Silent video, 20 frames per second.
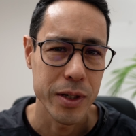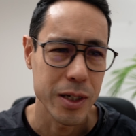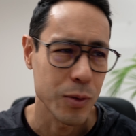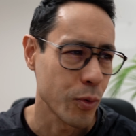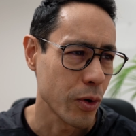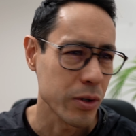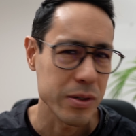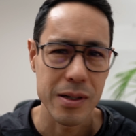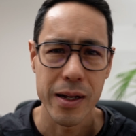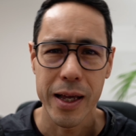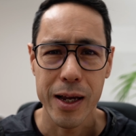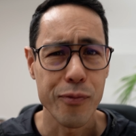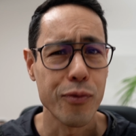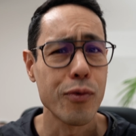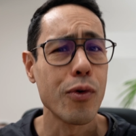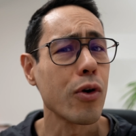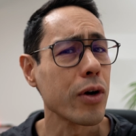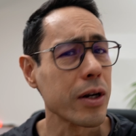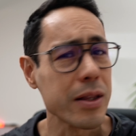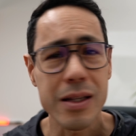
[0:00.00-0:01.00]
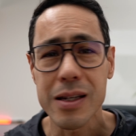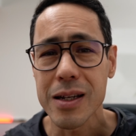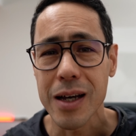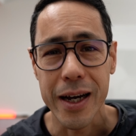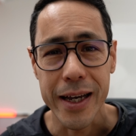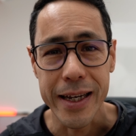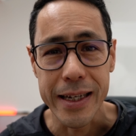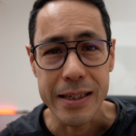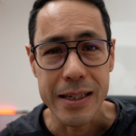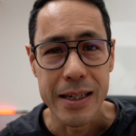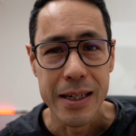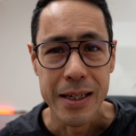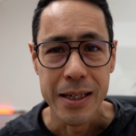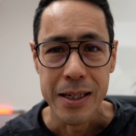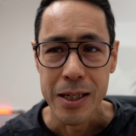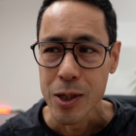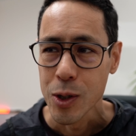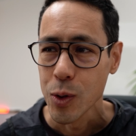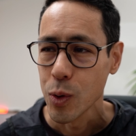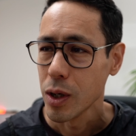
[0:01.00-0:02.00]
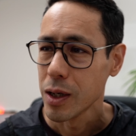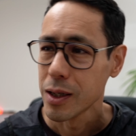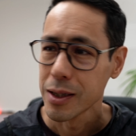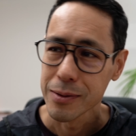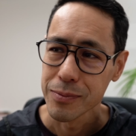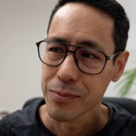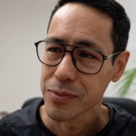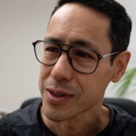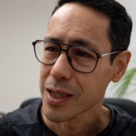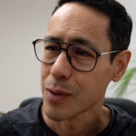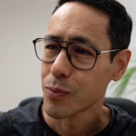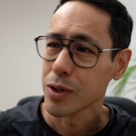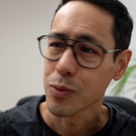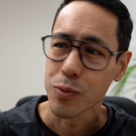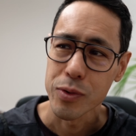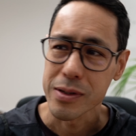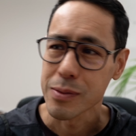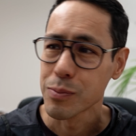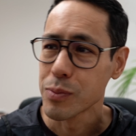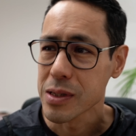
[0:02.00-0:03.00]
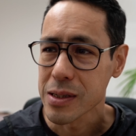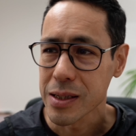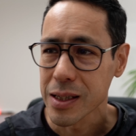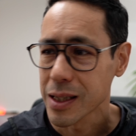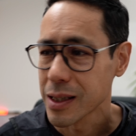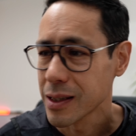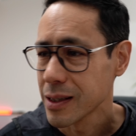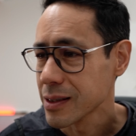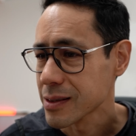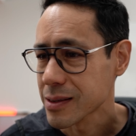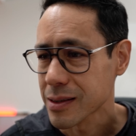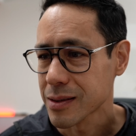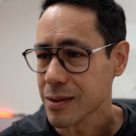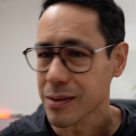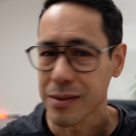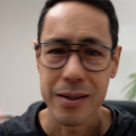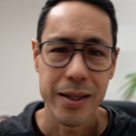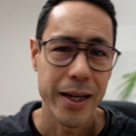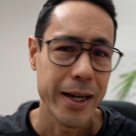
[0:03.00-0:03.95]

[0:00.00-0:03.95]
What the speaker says: and it was like 4 in the night. Someone was missing his